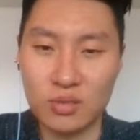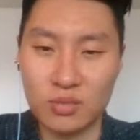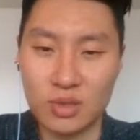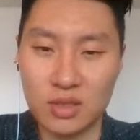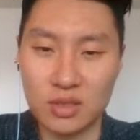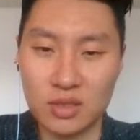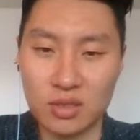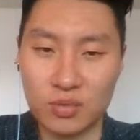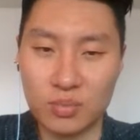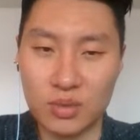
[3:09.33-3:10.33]
Why does it
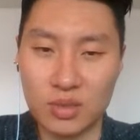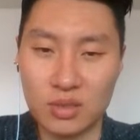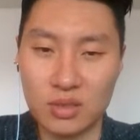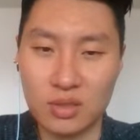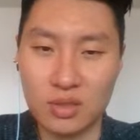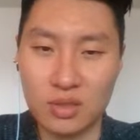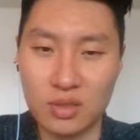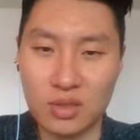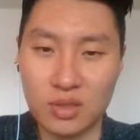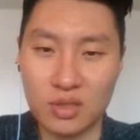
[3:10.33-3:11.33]
open
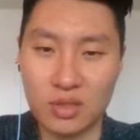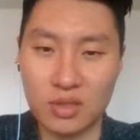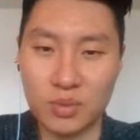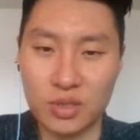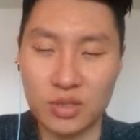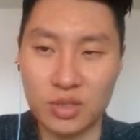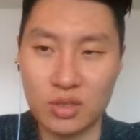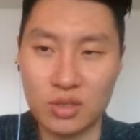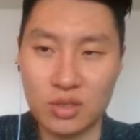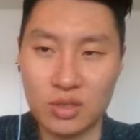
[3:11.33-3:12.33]
another picture?